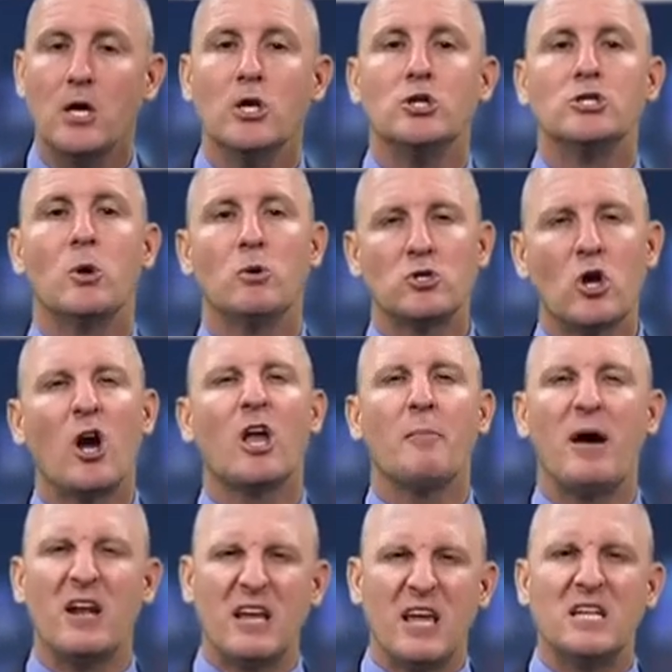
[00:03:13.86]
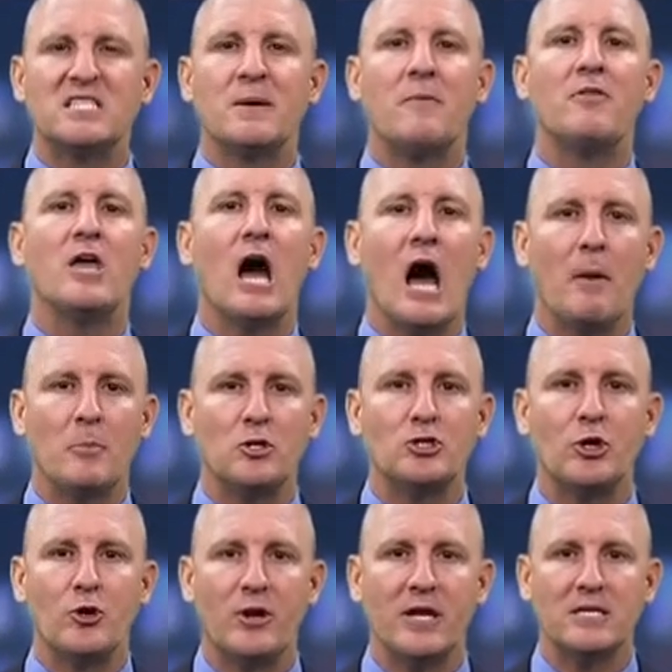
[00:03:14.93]
So we'll talk about, again, some of the
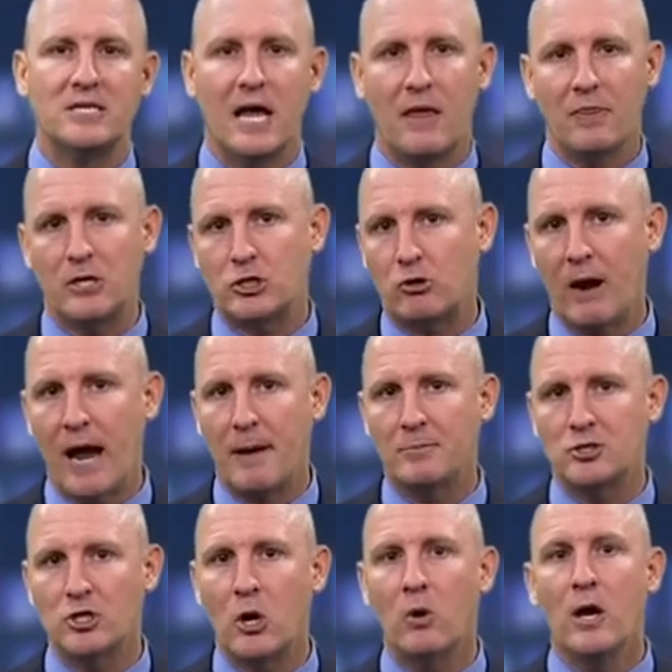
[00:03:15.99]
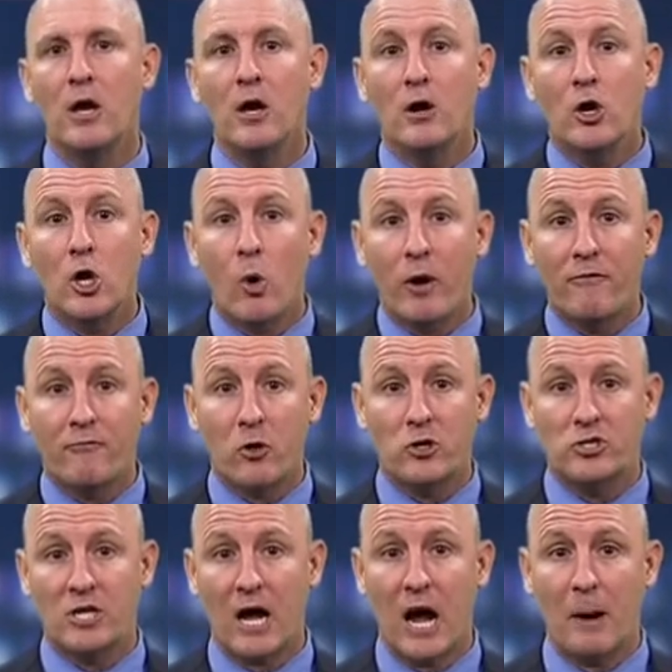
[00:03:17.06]
opportunities and the traps. So going
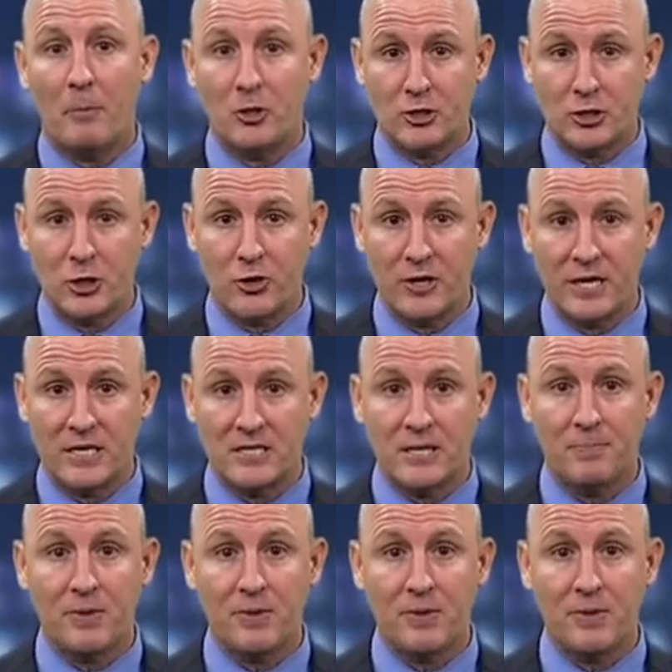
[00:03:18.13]
first to opportunities,